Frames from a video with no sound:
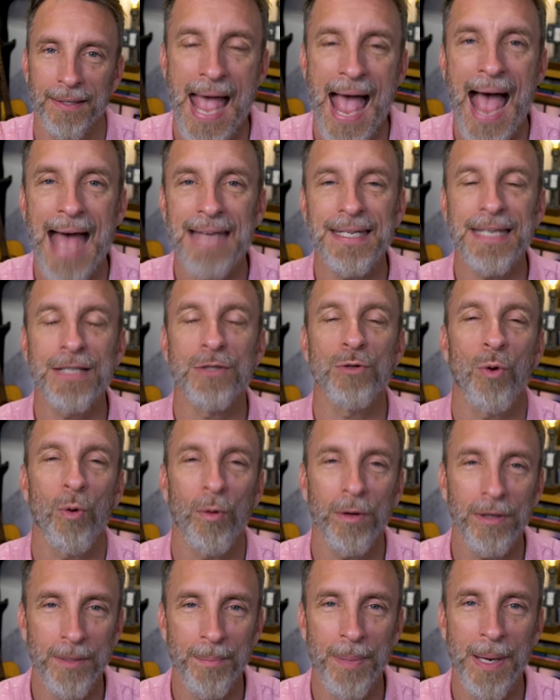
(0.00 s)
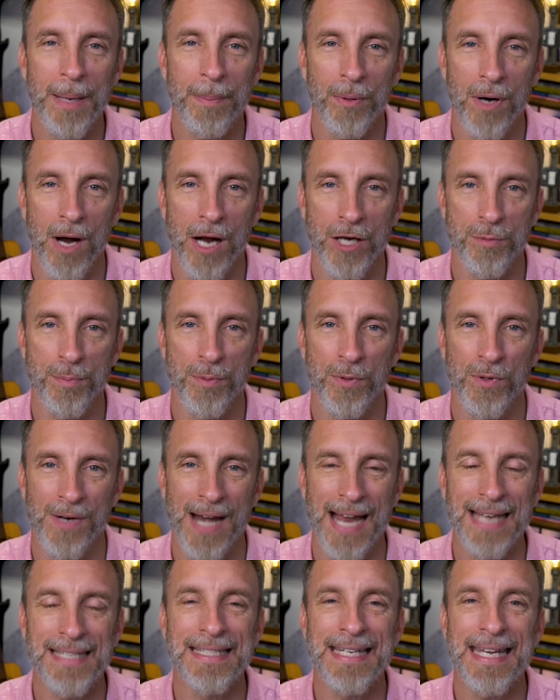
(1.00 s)
As a toilet paper entrepreneur,
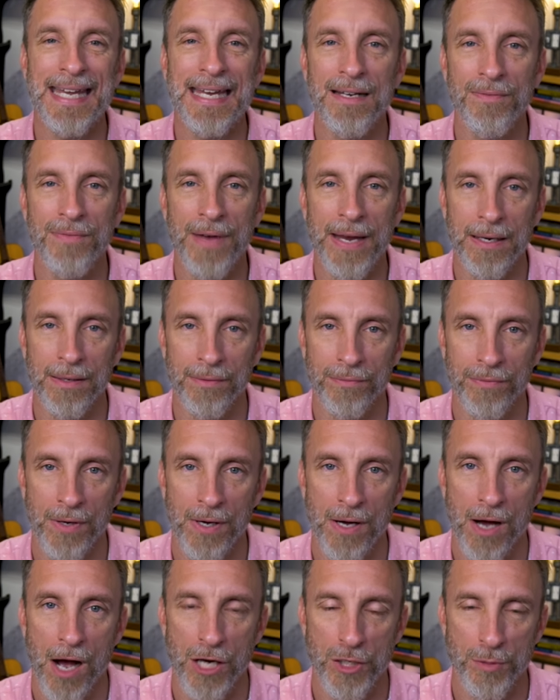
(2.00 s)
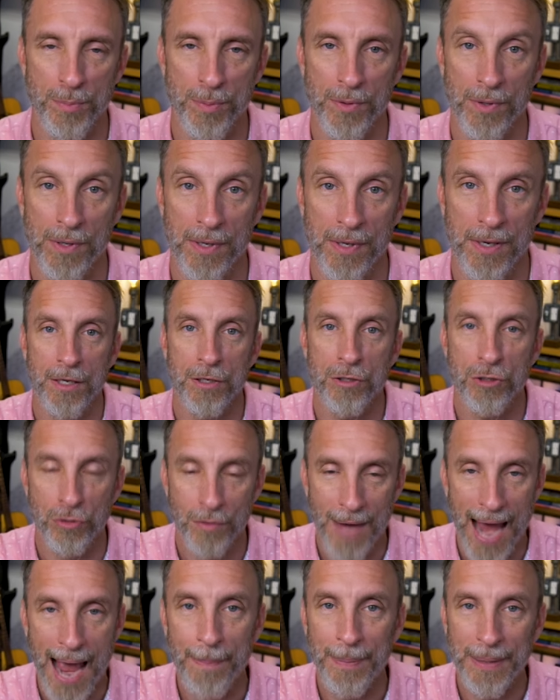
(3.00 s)
as an innovative entrepreneur,
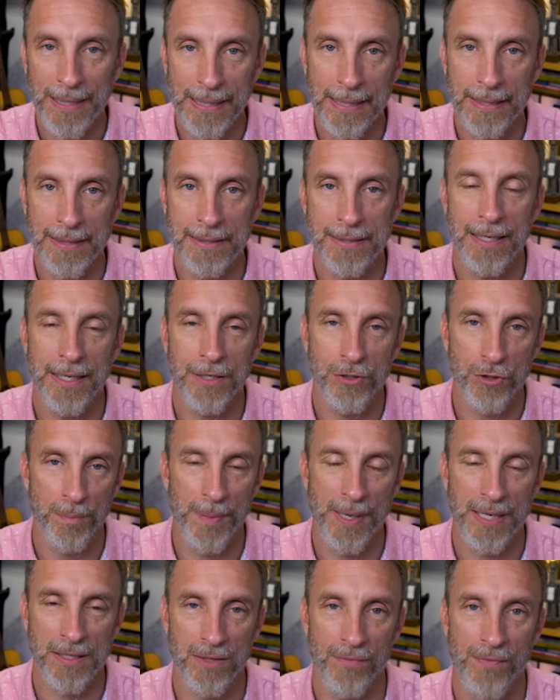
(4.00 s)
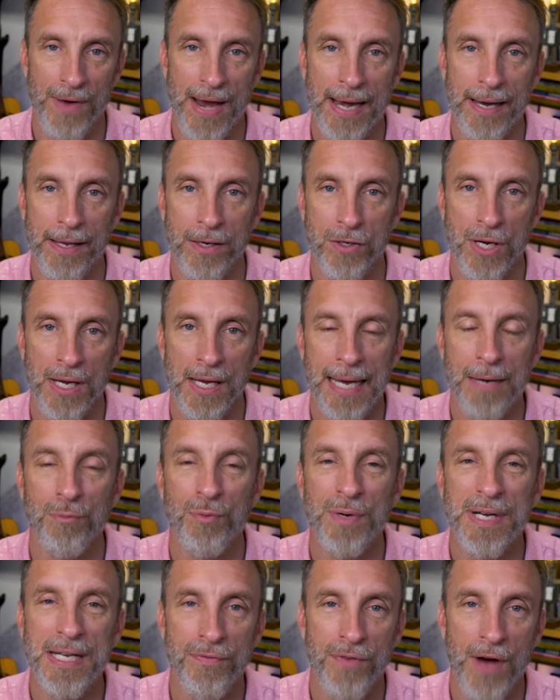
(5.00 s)
scrappiness is your biggest advantage. It
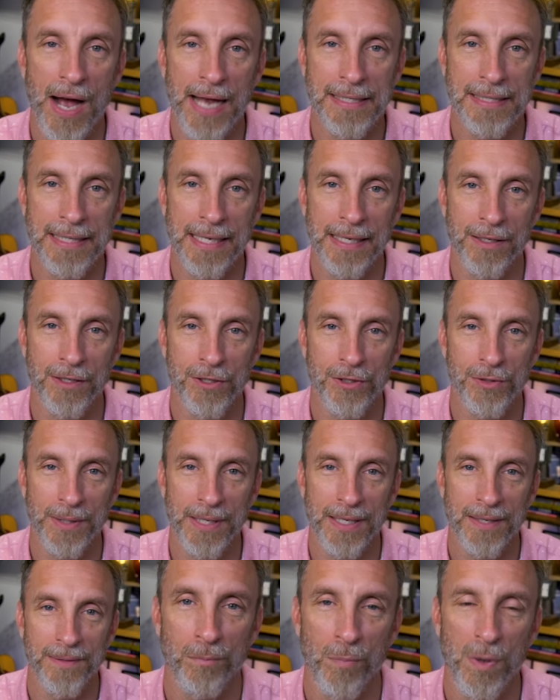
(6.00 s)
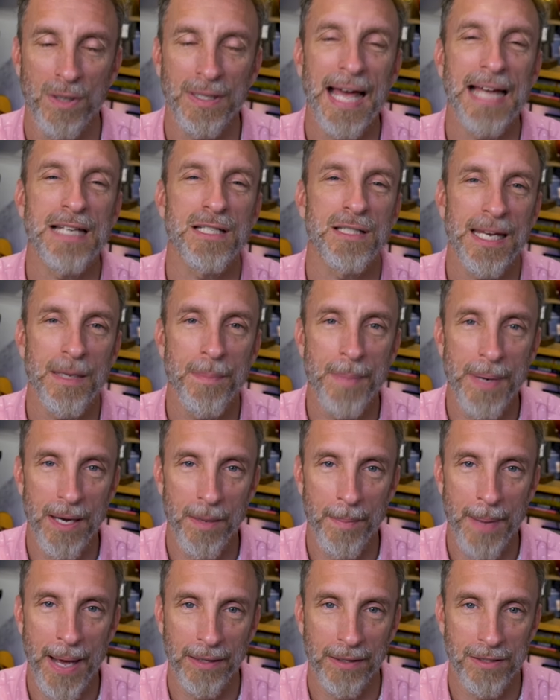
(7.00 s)
redefines the industry. One last tidbit
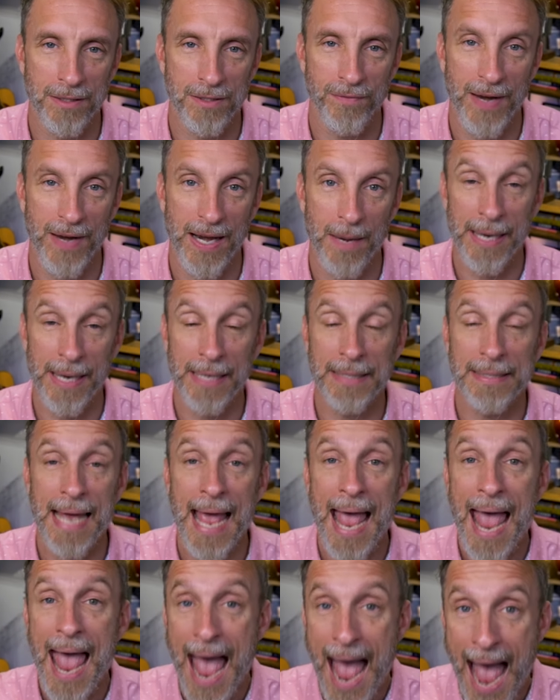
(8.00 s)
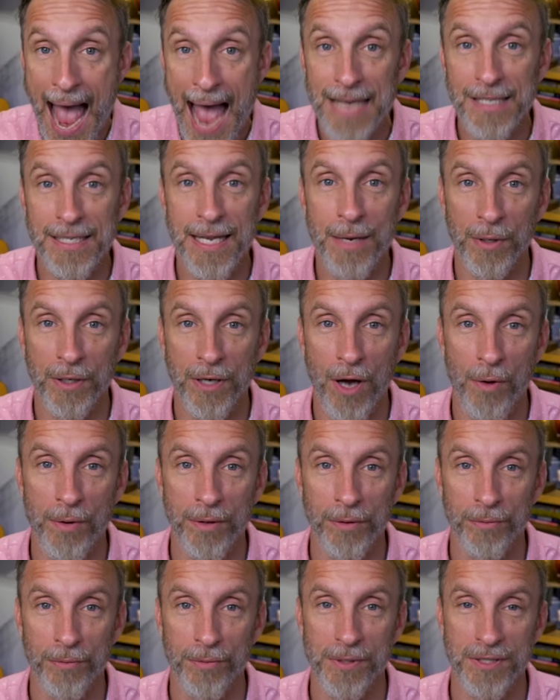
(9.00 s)
about the Savannah Bananas. As they were
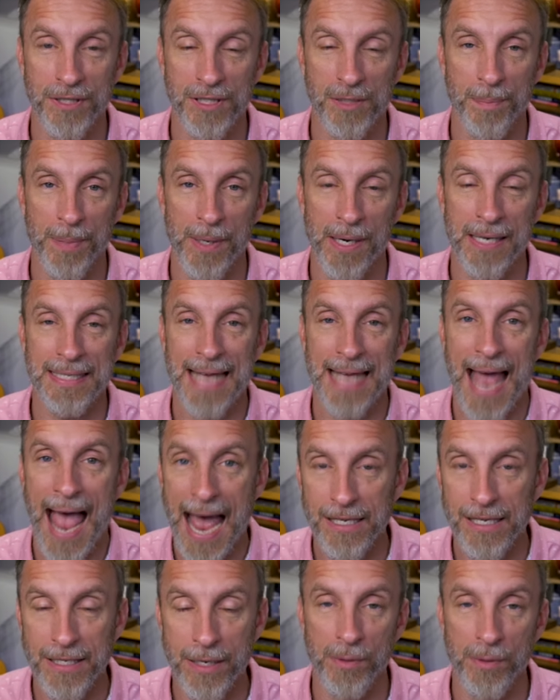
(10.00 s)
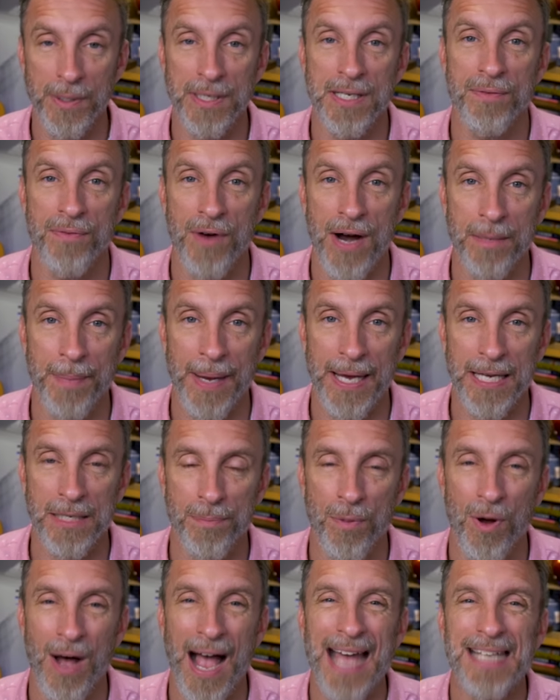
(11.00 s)
going through this experience, as they were redefining
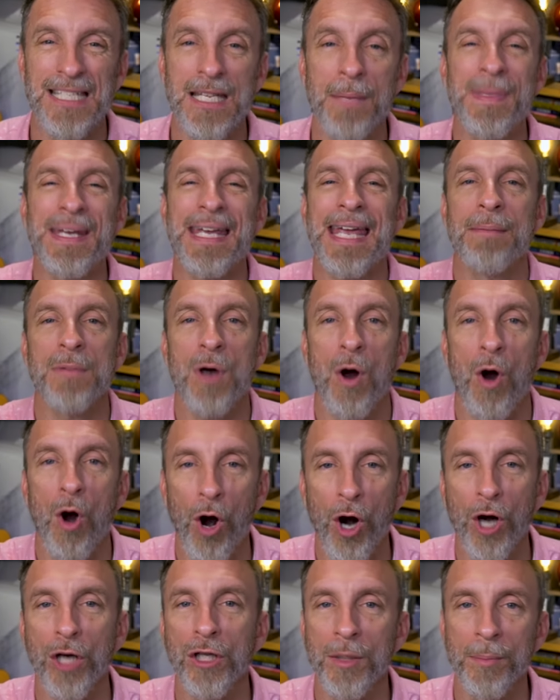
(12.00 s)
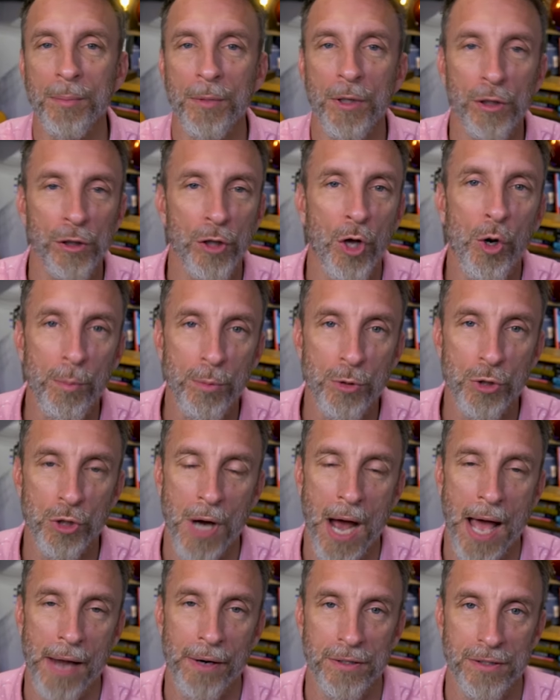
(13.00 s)
baseball, as they became the Harlem
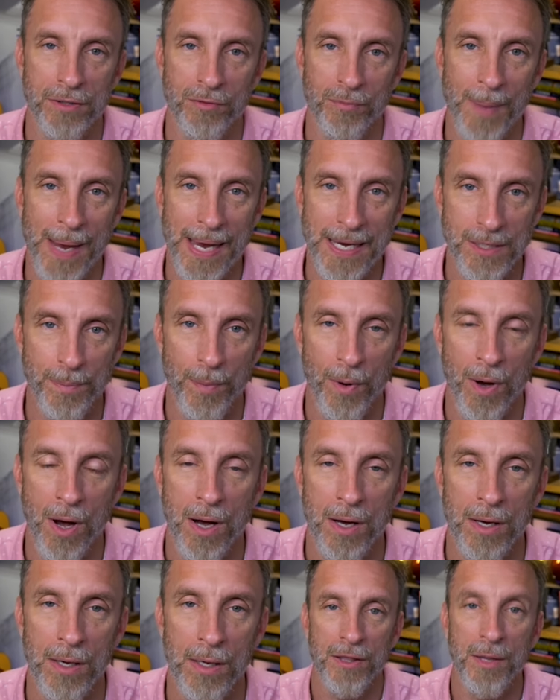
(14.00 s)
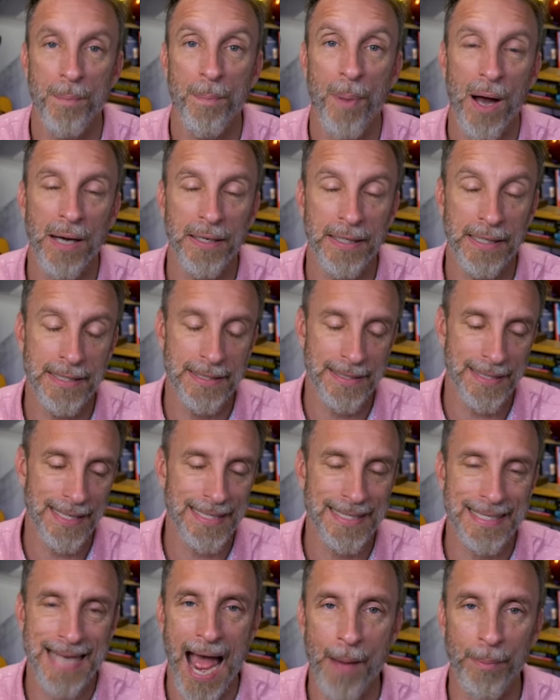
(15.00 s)
Globetrotters of baseball, the pundits, the
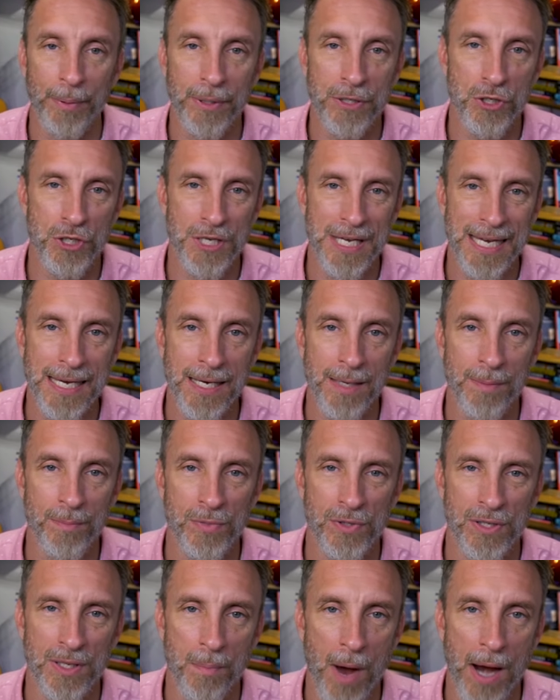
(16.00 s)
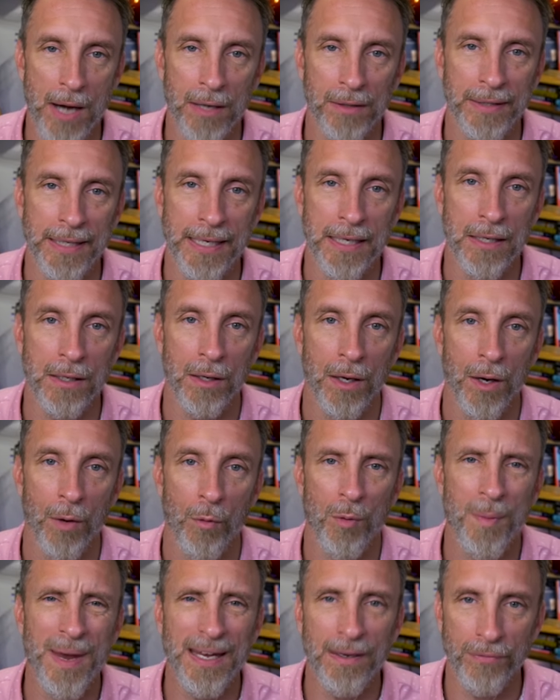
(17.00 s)
established teams in the minor league
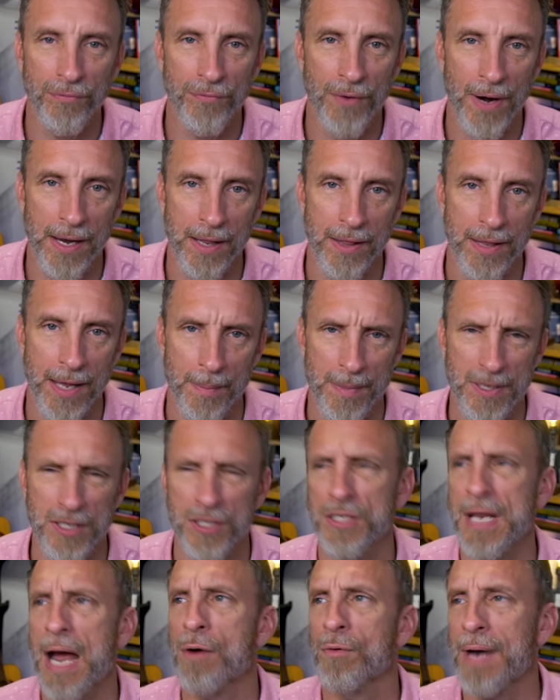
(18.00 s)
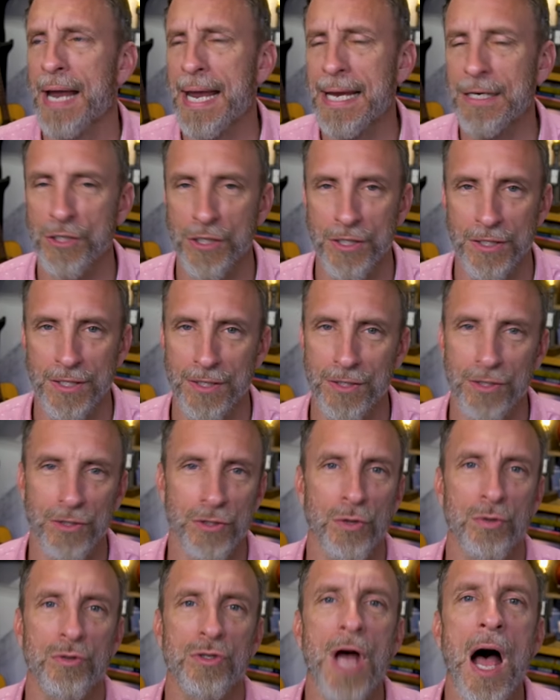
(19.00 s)
were making fun of them. This is outrageous. This is
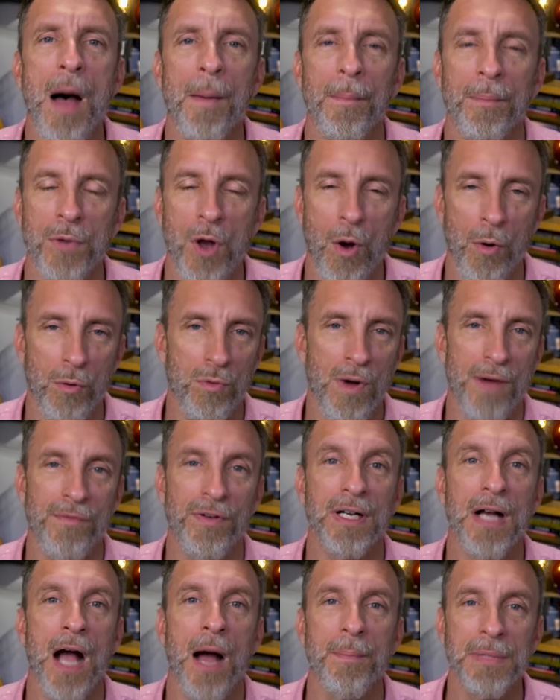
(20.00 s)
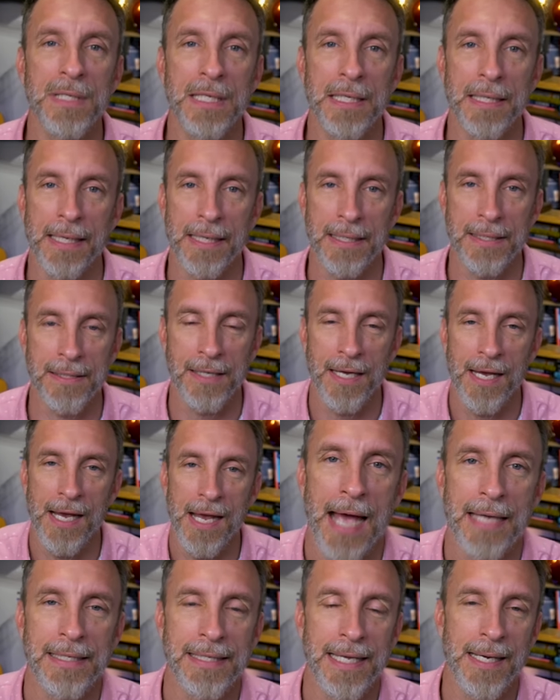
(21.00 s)
so dumb. No one will ever come to this.
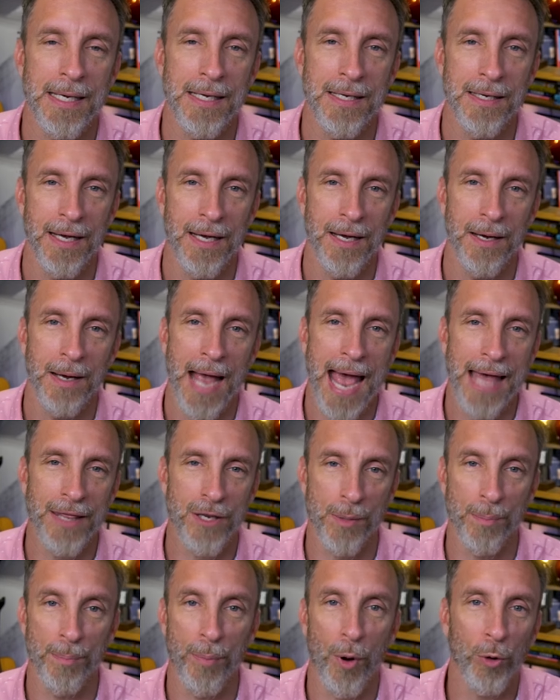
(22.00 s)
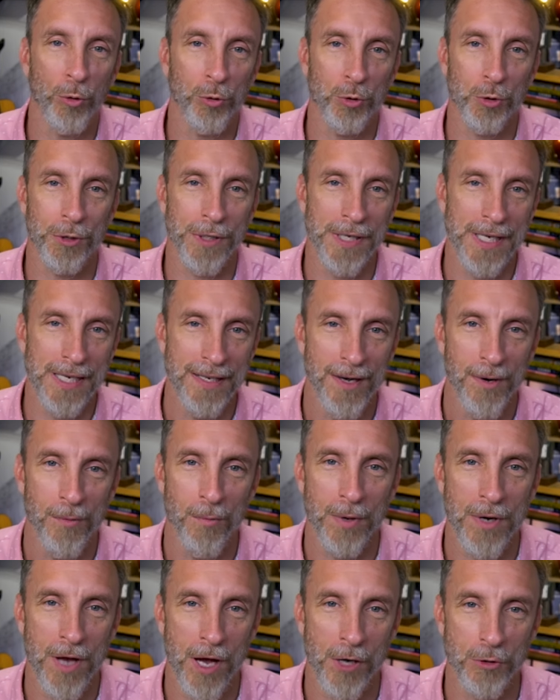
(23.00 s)
As they had their paltry
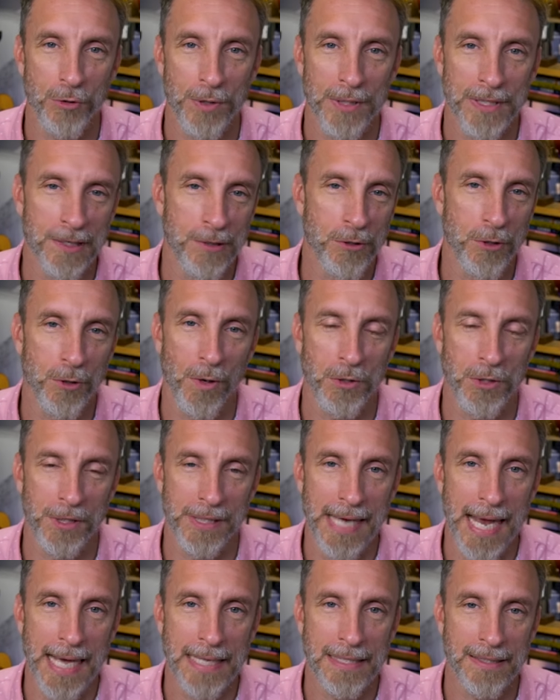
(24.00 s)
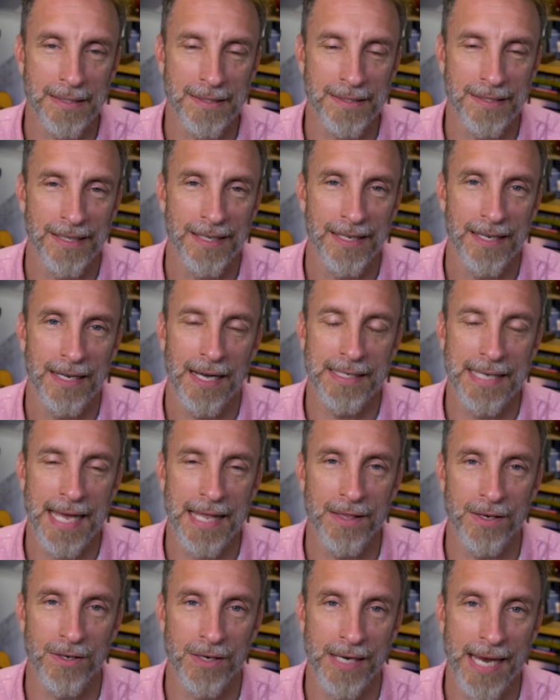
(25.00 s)
100 to 200 guests
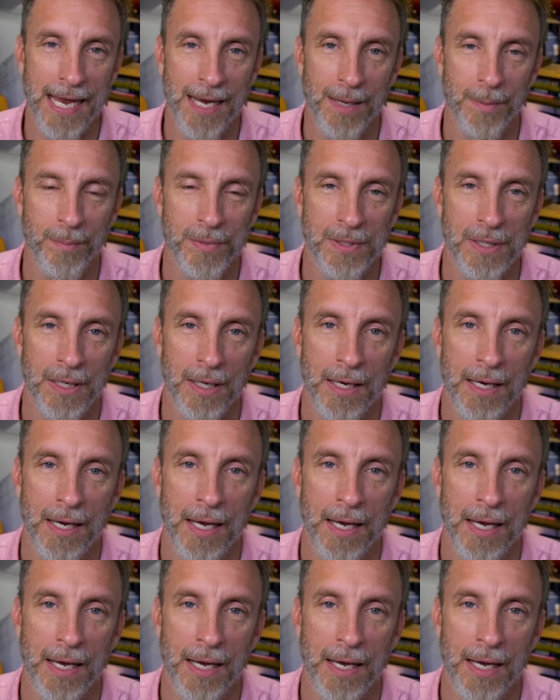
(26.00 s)
attend their games.